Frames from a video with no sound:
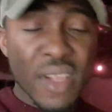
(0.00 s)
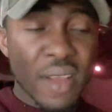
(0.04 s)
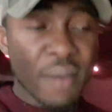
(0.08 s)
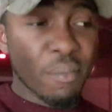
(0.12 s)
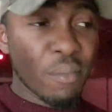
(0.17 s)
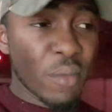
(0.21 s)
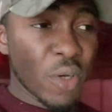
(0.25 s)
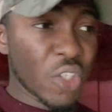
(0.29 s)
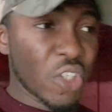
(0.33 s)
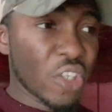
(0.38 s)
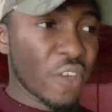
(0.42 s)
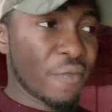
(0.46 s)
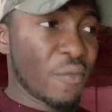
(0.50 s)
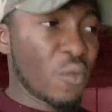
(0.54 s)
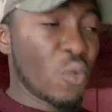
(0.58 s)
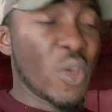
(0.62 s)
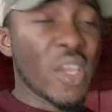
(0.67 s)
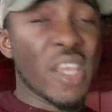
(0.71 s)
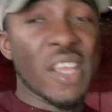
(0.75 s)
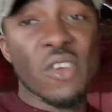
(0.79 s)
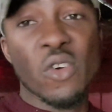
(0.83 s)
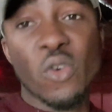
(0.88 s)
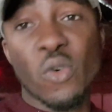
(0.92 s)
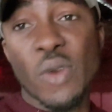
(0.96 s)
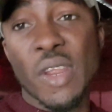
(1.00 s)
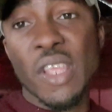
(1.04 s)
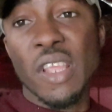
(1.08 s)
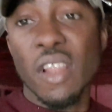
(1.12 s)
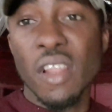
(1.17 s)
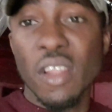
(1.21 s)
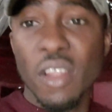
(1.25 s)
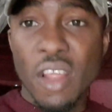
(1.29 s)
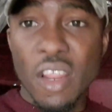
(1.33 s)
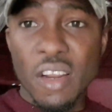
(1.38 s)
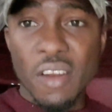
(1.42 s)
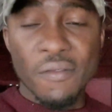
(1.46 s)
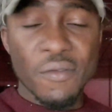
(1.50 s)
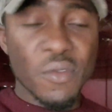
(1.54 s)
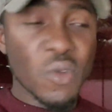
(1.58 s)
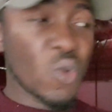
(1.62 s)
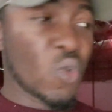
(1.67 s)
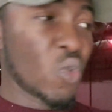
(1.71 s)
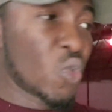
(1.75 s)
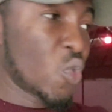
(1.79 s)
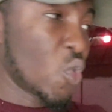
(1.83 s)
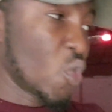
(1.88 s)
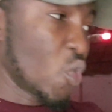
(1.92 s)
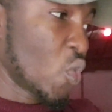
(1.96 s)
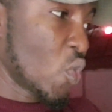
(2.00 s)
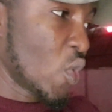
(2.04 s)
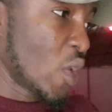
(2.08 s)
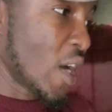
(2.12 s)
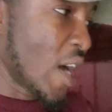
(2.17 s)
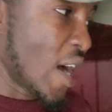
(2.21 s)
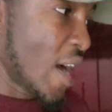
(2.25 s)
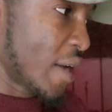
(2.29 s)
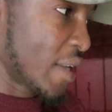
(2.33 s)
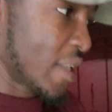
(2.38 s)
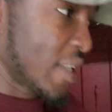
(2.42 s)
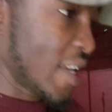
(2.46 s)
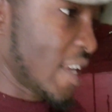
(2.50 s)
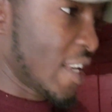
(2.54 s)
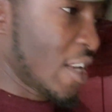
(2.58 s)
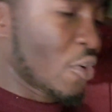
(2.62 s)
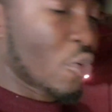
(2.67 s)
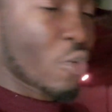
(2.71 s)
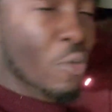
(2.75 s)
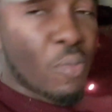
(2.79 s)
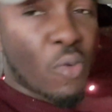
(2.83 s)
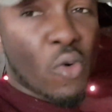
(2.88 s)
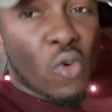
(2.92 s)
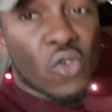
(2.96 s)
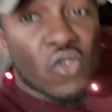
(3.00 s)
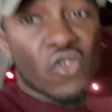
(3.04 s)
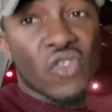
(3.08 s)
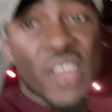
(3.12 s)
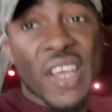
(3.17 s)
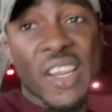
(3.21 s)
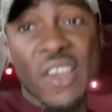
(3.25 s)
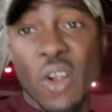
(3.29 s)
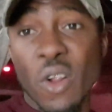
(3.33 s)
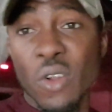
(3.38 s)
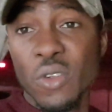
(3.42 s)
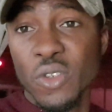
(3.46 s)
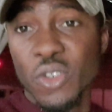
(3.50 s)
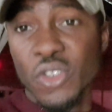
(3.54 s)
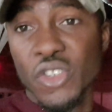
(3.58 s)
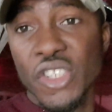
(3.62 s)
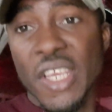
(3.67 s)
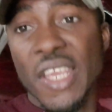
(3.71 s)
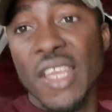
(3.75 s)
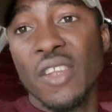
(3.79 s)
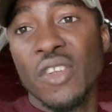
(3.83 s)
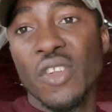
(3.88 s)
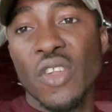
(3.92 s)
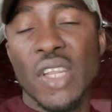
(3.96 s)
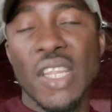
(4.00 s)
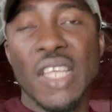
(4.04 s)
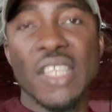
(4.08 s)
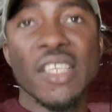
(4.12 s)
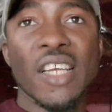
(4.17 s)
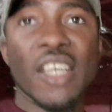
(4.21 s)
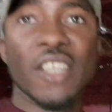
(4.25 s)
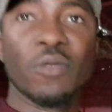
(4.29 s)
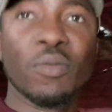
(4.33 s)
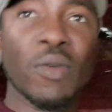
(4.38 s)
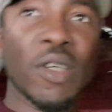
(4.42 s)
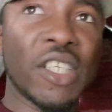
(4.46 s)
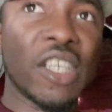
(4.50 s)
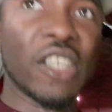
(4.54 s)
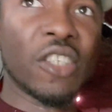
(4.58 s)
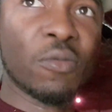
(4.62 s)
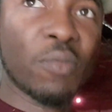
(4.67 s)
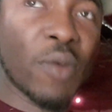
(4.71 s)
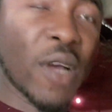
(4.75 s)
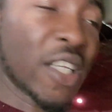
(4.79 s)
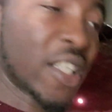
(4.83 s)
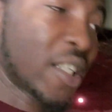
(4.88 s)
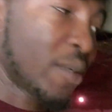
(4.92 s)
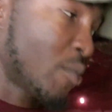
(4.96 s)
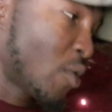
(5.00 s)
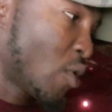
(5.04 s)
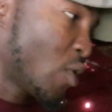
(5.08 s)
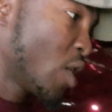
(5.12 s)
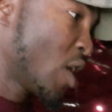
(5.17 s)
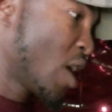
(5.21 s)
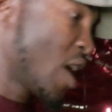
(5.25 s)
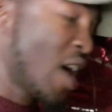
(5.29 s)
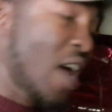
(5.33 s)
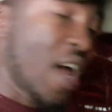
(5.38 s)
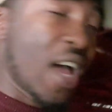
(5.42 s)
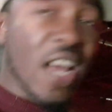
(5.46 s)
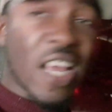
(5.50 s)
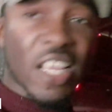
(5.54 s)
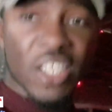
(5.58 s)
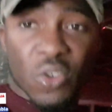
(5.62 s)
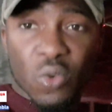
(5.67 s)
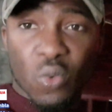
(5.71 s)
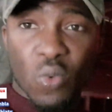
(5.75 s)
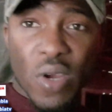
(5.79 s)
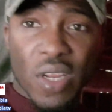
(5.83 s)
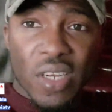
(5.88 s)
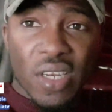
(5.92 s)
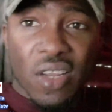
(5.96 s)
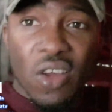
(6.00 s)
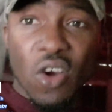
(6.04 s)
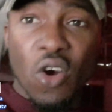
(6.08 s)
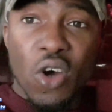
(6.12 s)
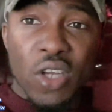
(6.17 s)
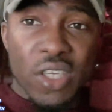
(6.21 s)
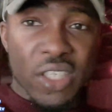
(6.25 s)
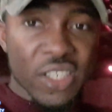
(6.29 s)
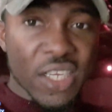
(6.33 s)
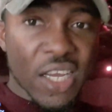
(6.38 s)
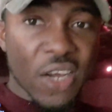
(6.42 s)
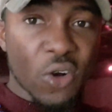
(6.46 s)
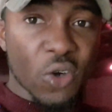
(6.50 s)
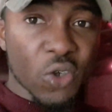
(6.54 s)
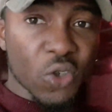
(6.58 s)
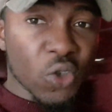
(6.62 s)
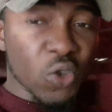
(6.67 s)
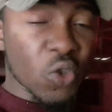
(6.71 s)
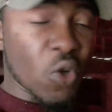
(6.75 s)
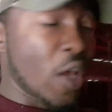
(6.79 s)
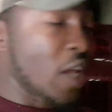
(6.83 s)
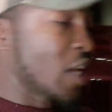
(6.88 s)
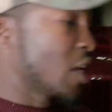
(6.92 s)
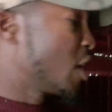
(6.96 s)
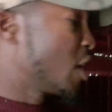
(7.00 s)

most of you, we encourage a lot of you to get into poultry and also share your knowledge as much as possible as what others are also doing.